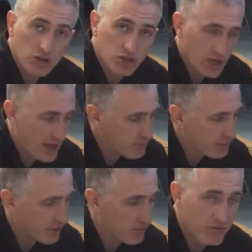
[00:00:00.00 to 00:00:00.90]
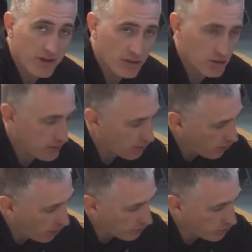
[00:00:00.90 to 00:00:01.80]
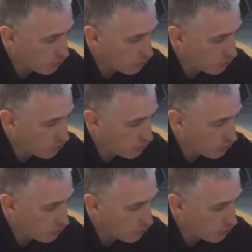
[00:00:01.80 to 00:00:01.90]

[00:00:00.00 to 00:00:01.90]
shape. They're reasonably solid.